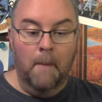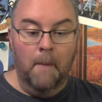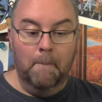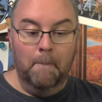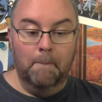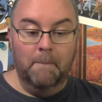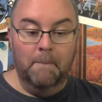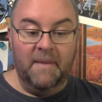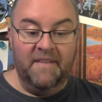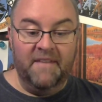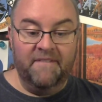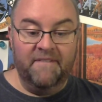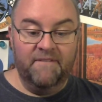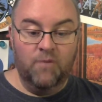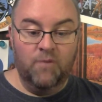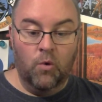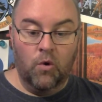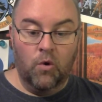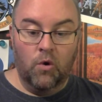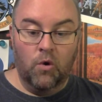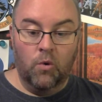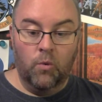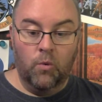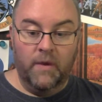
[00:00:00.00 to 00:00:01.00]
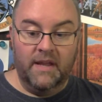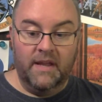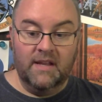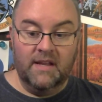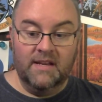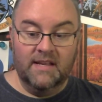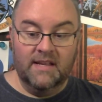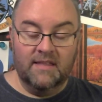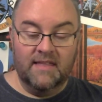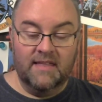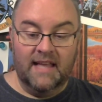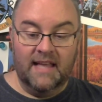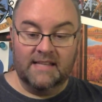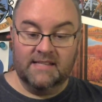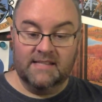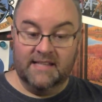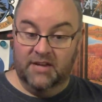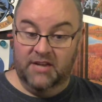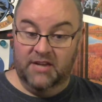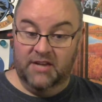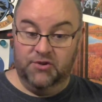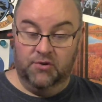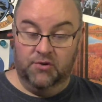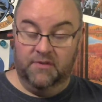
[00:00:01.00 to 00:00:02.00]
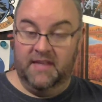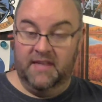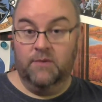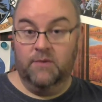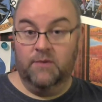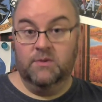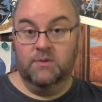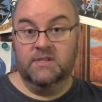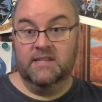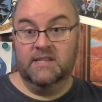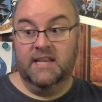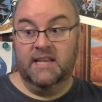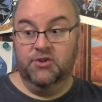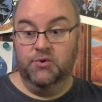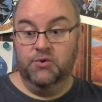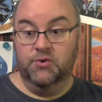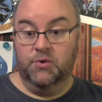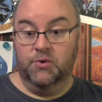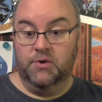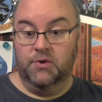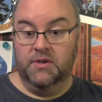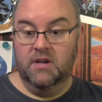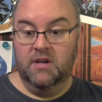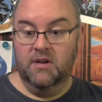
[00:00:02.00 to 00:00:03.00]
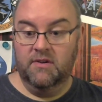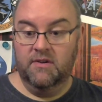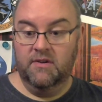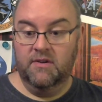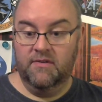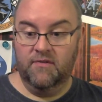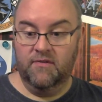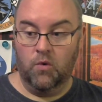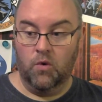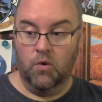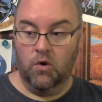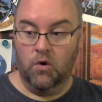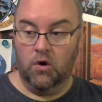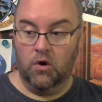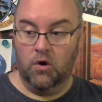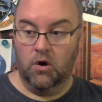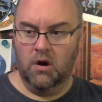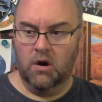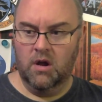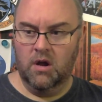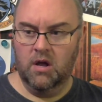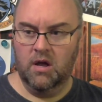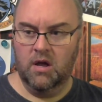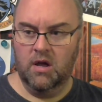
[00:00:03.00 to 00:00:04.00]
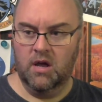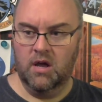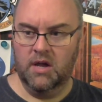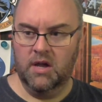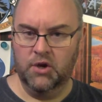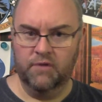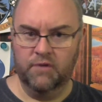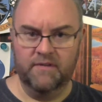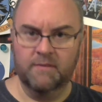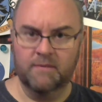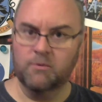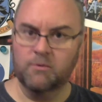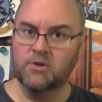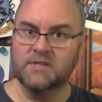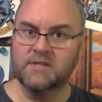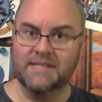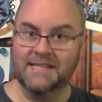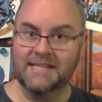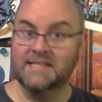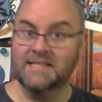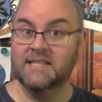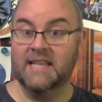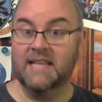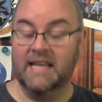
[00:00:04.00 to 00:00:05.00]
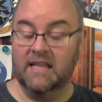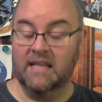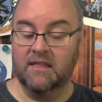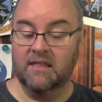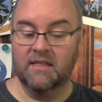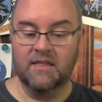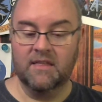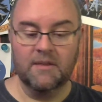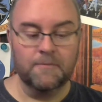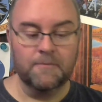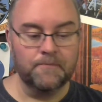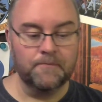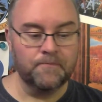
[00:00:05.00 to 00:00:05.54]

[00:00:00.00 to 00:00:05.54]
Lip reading: Before we could get that scheduled, that was scheduled for November 16th.